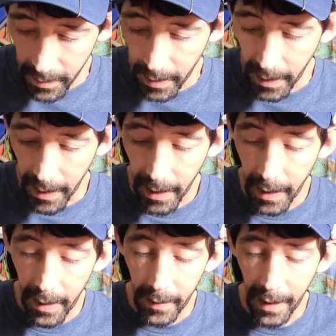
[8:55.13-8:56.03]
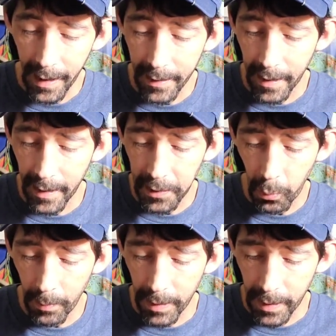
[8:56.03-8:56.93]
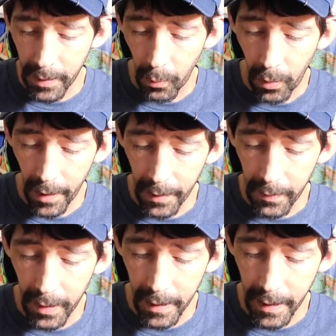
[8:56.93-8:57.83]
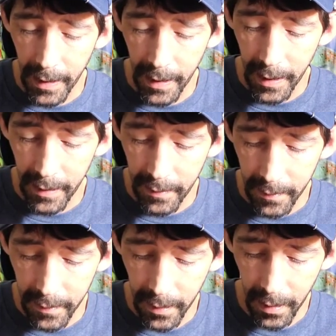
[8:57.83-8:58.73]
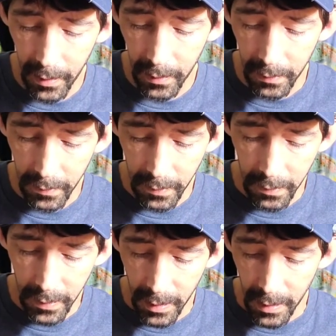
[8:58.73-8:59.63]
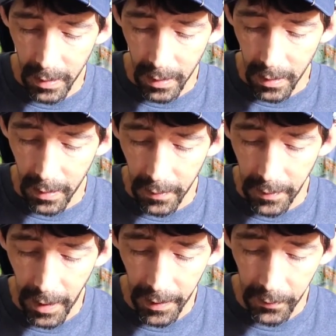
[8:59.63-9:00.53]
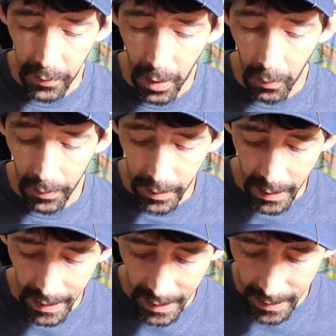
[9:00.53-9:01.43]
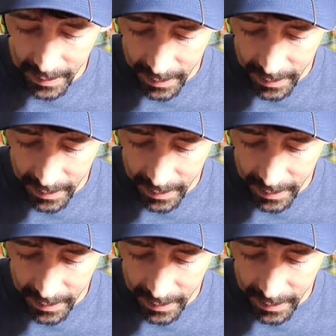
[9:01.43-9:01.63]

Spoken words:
And like I said, it swims through the water really good, so nothing wrong with that.